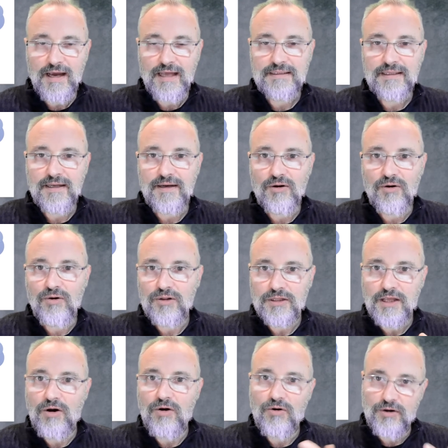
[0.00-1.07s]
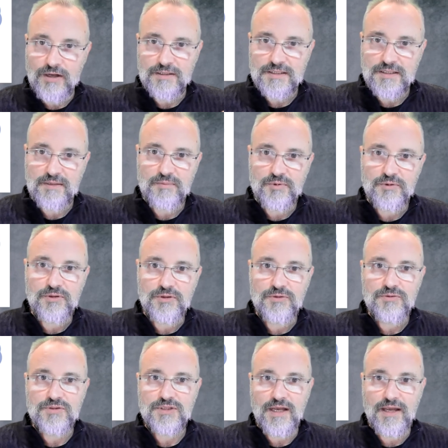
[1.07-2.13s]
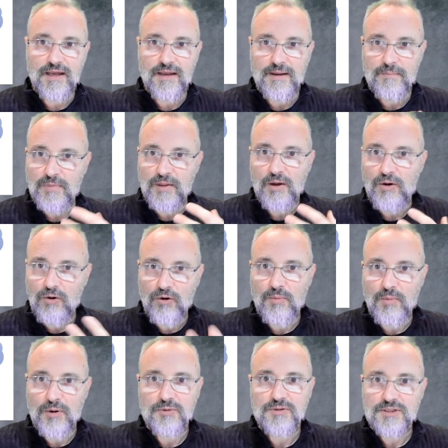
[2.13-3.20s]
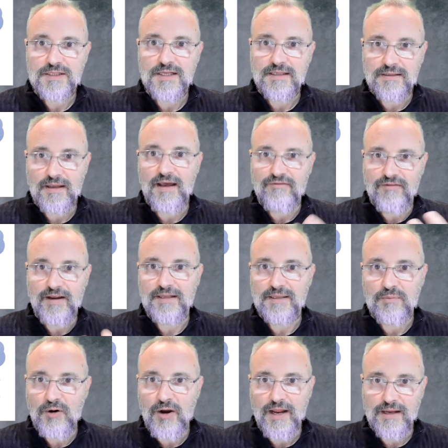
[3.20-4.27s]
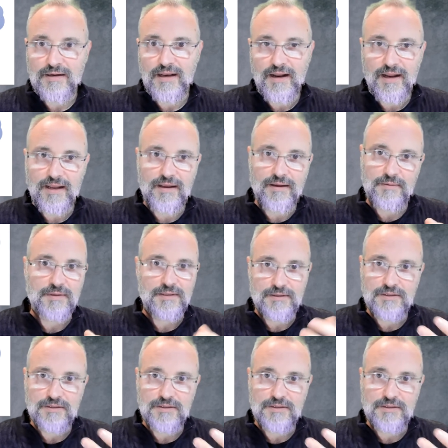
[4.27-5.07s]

and then all the organs that produce um, hormones that affect the brain, like